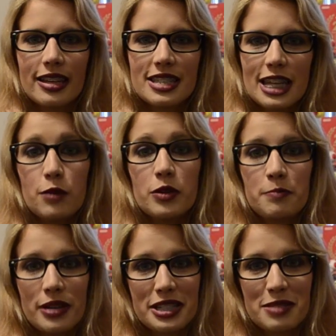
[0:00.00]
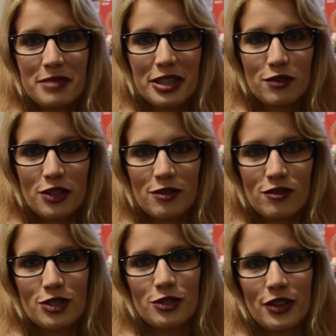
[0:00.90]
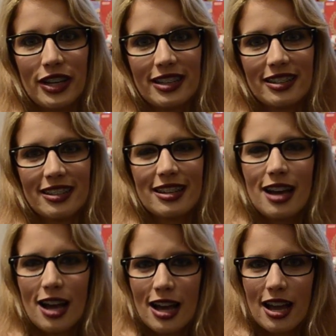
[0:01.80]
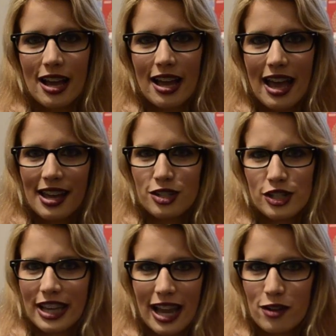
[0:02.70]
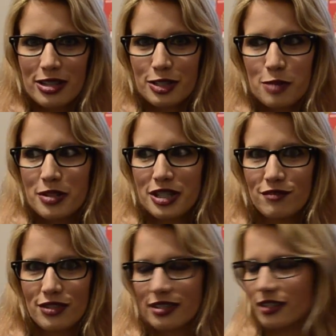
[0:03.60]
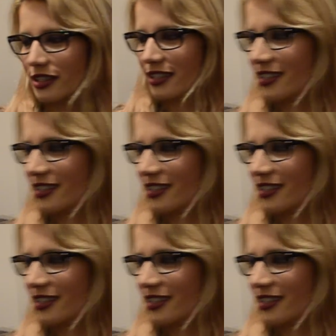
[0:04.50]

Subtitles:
Today I want to bust the myth of her inventory. How does she carry so much inventory?